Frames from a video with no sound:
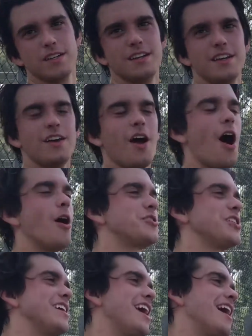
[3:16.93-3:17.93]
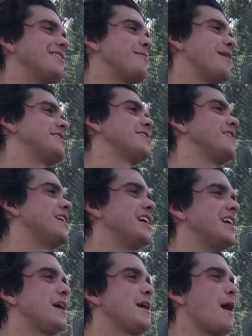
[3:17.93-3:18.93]
Cheese is me. Oh shit, yeah. So basically,
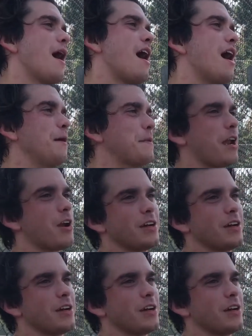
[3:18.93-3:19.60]
um, I don't know.